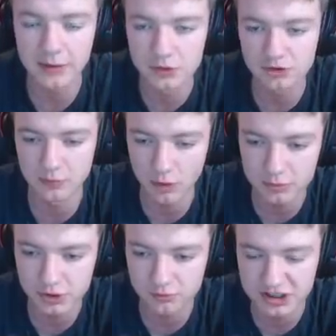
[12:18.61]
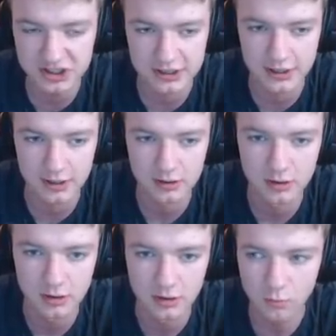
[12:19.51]
Dream, what was your reasoning then?
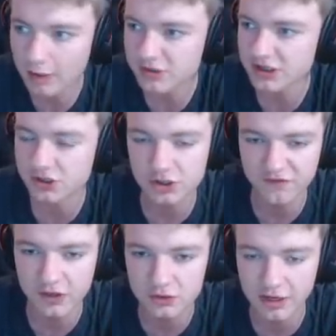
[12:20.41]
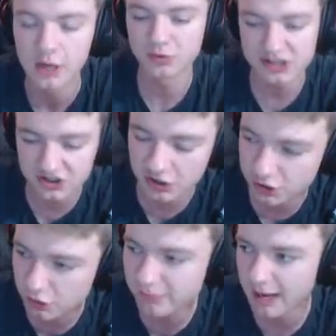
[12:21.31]
Why was I just the first round? Well, this is a
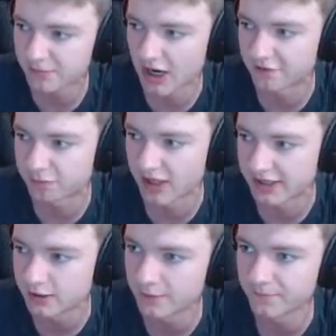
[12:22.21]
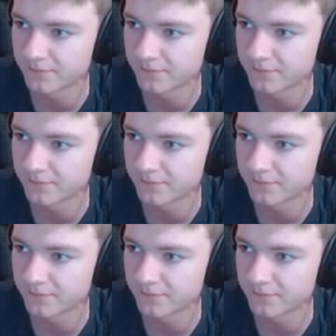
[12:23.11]
new map that I've played.